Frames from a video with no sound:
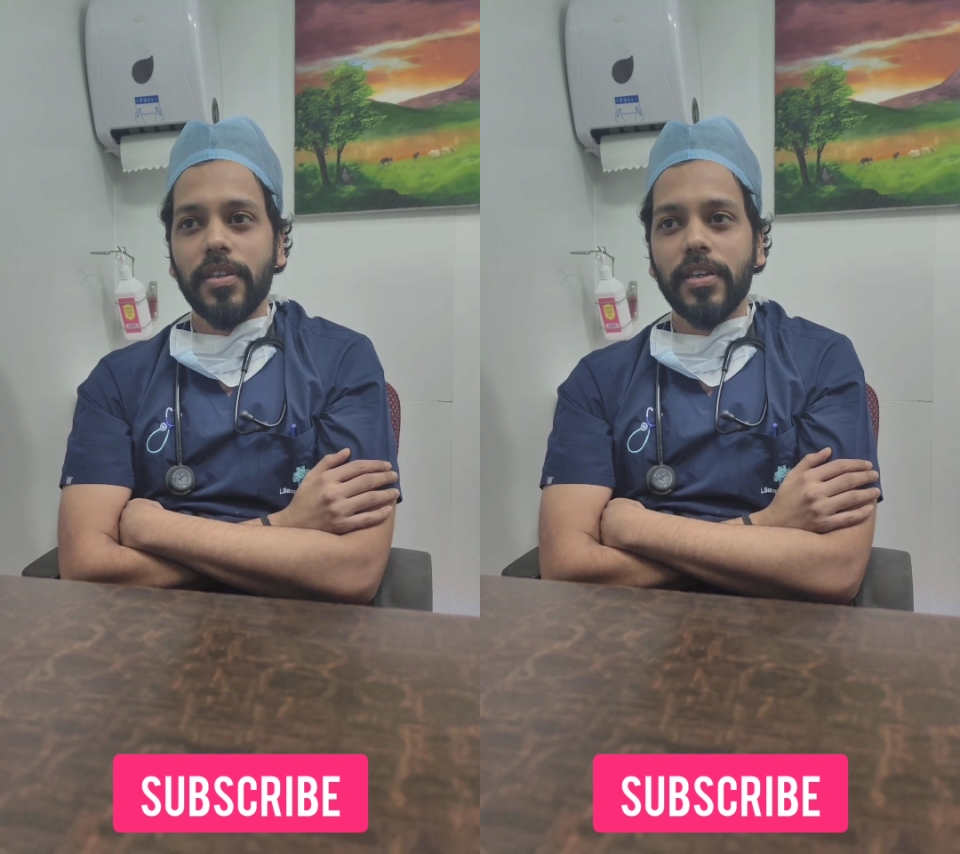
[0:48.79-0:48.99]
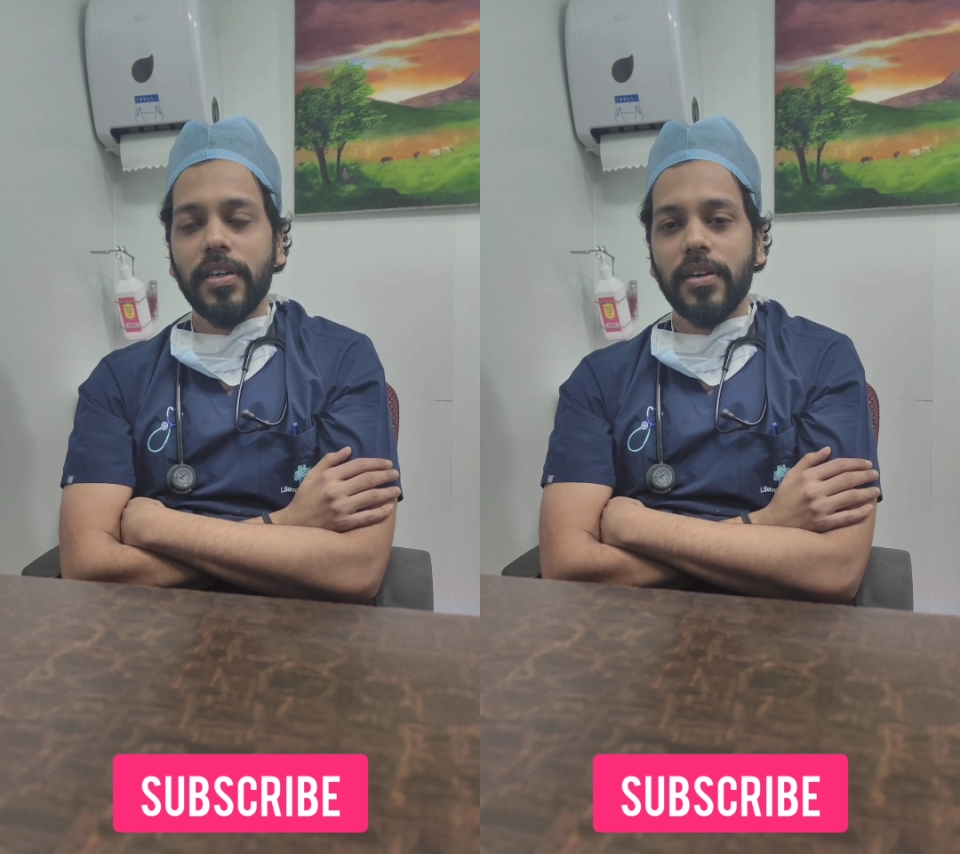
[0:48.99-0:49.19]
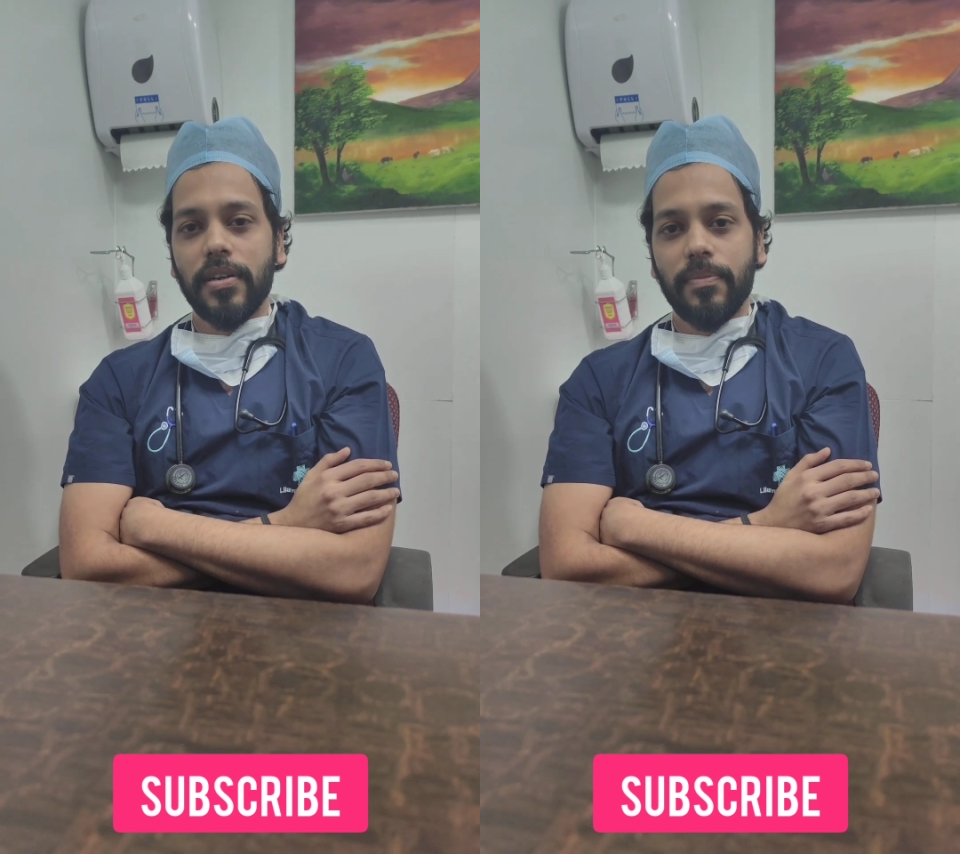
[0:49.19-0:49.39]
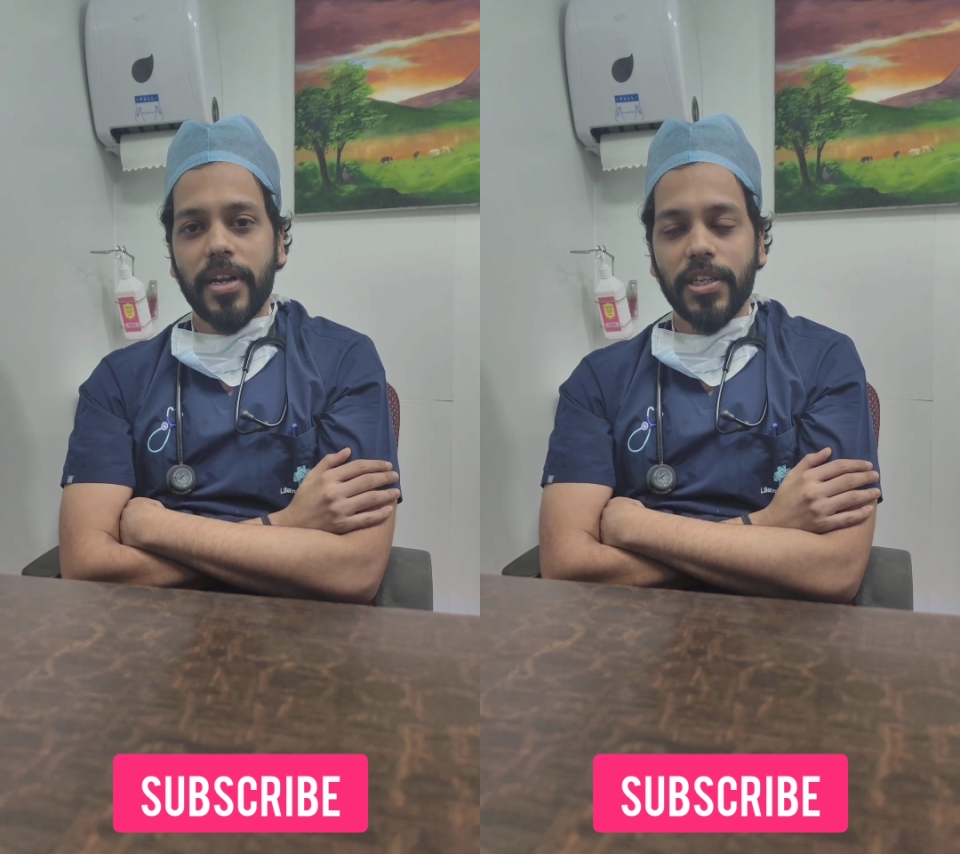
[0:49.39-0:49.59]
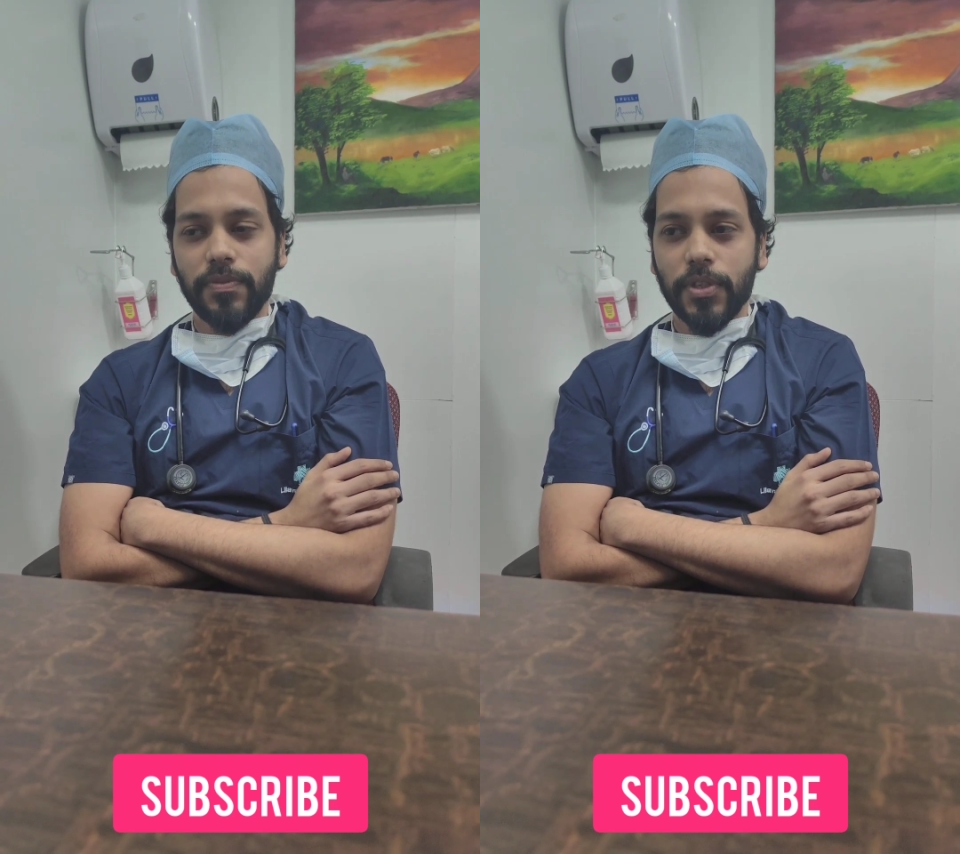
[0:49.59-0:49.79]
the
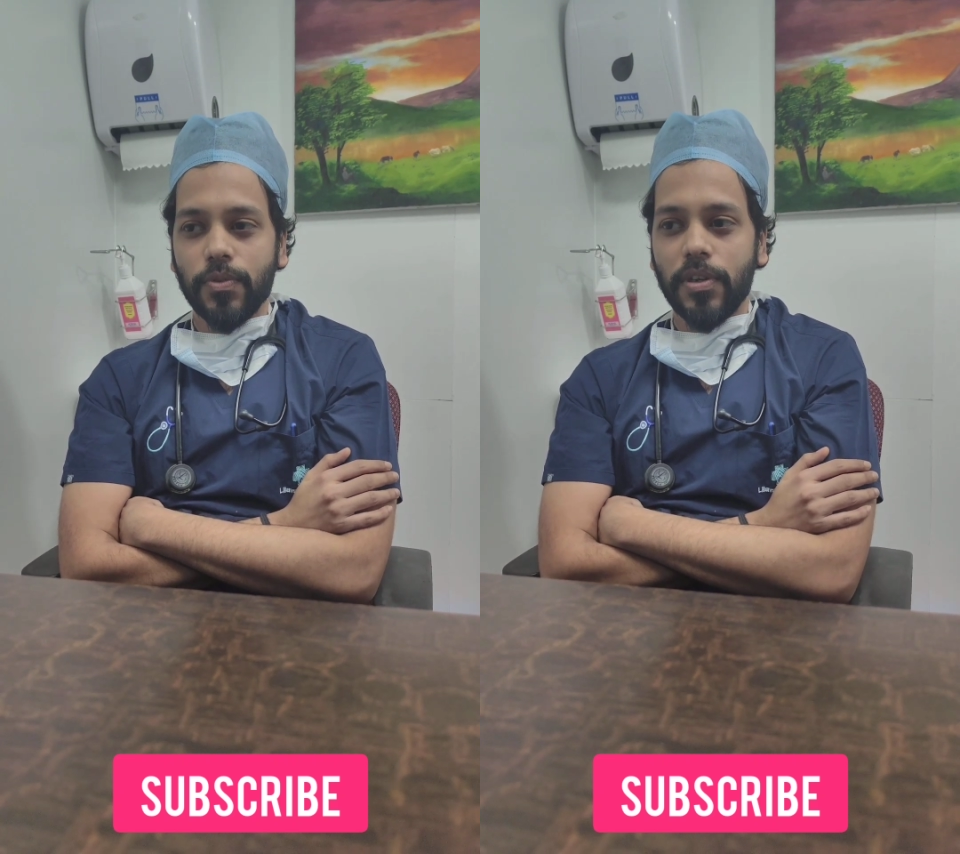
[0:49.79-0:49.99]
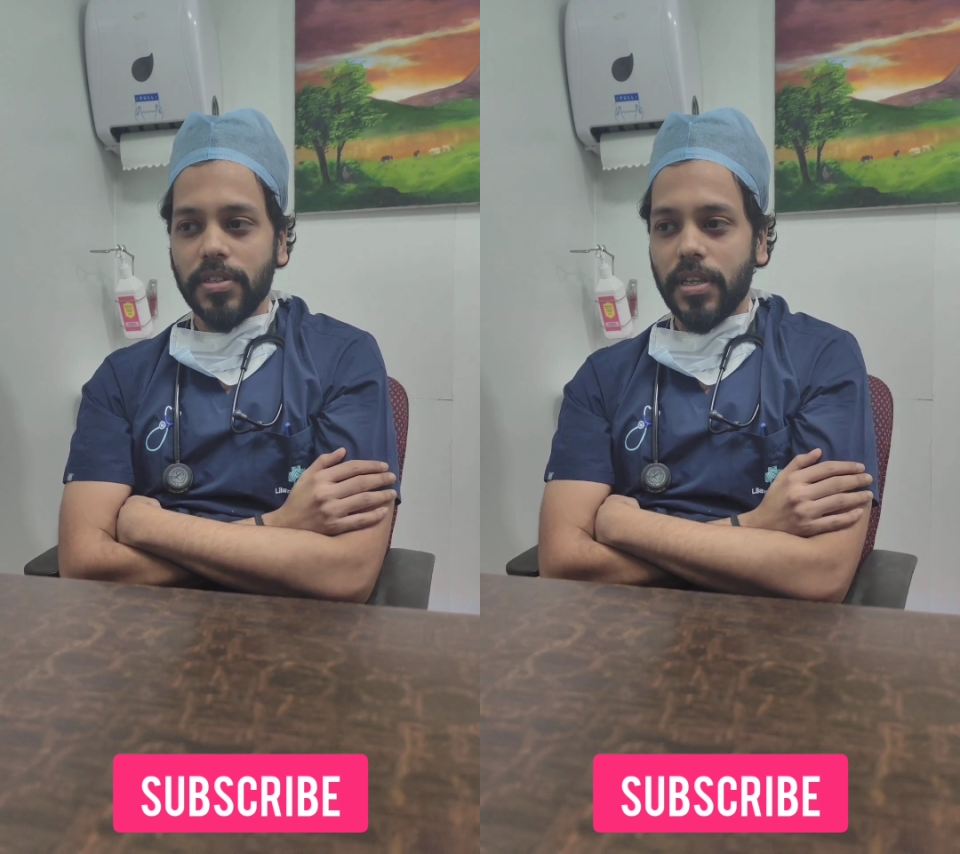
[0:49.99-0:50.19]
branch which